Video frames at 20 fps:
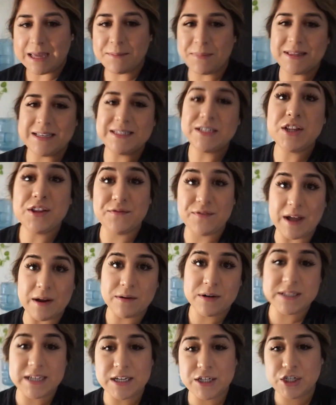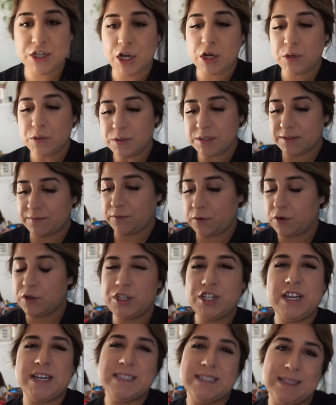But these are the flowers I chose. Of
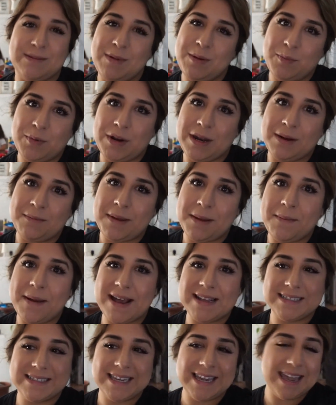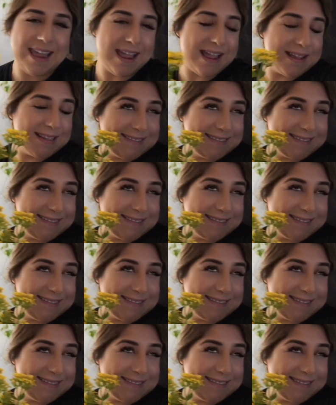course, you guys see me put it in my basket.